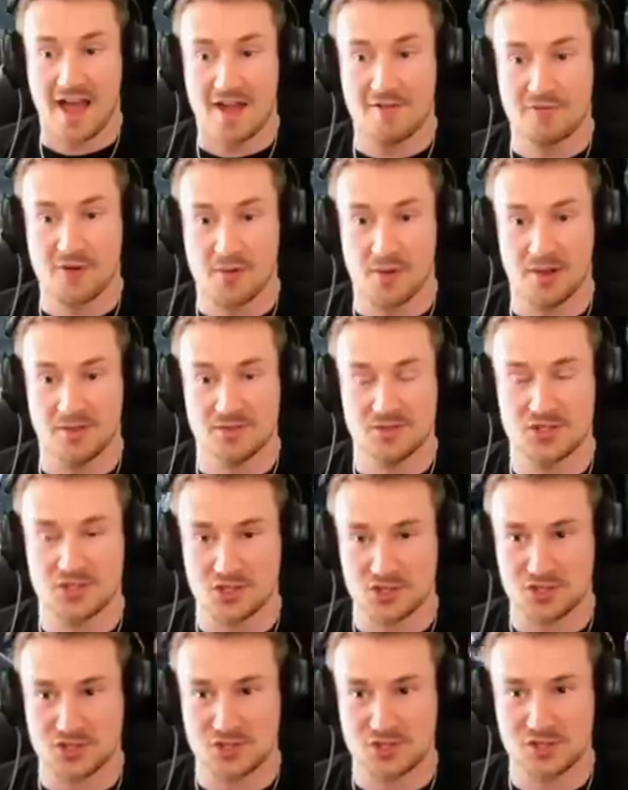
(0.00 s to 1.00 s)
Everyone's
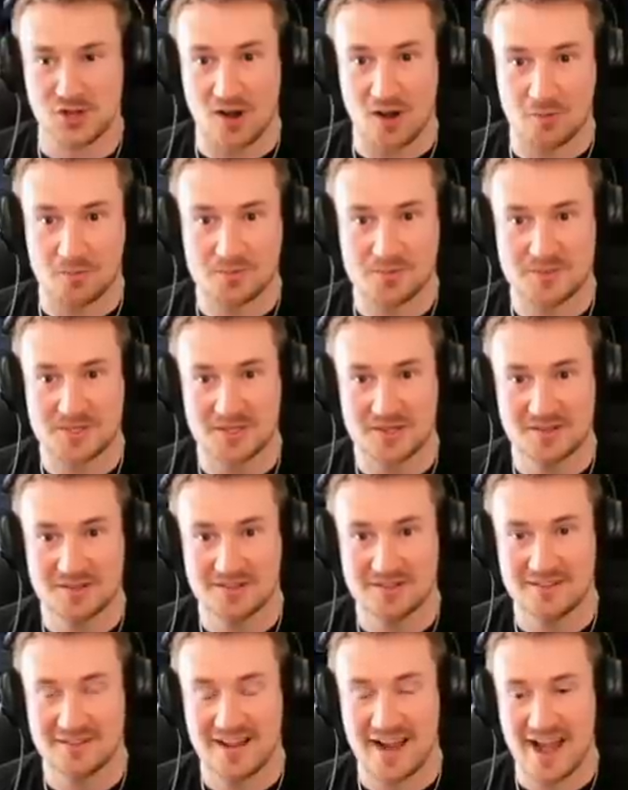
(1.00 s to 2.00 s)
just stopped.
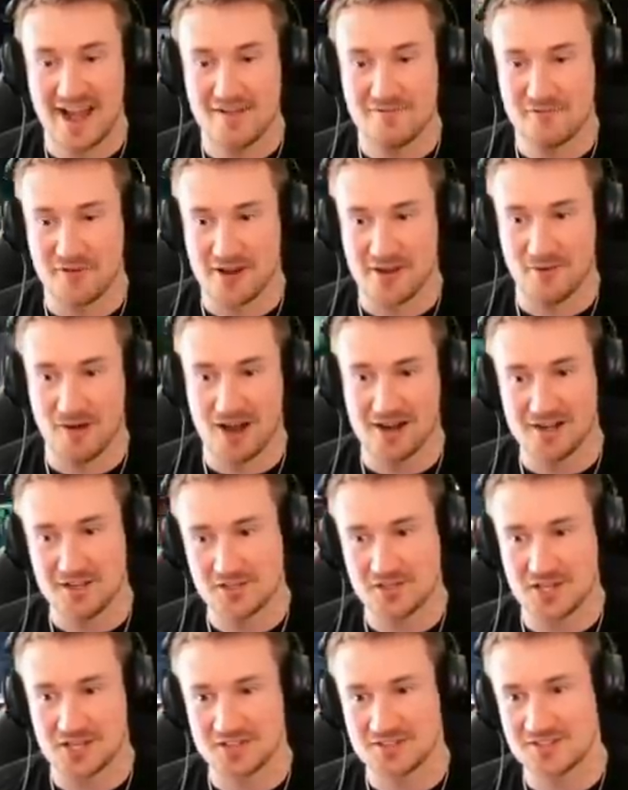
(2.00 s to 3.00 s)
Everyone
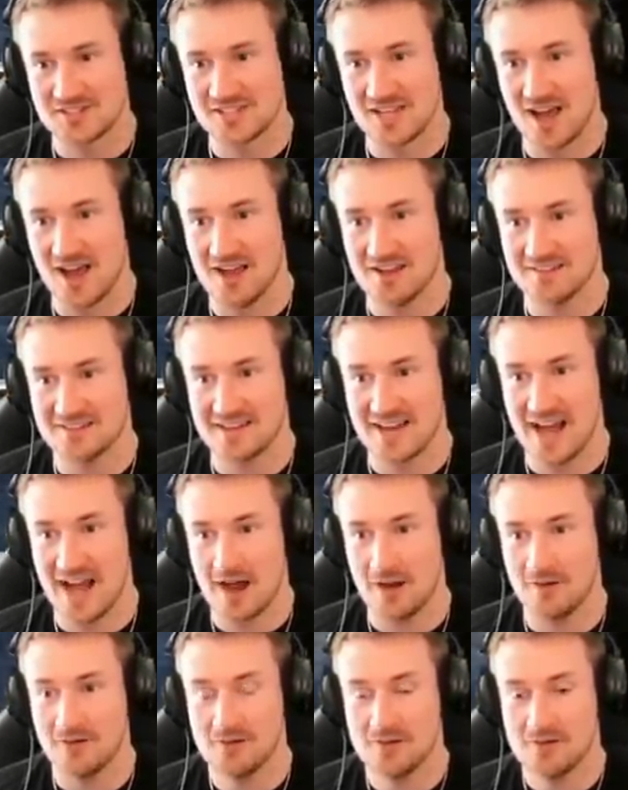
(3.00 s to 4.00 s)
is concerned now.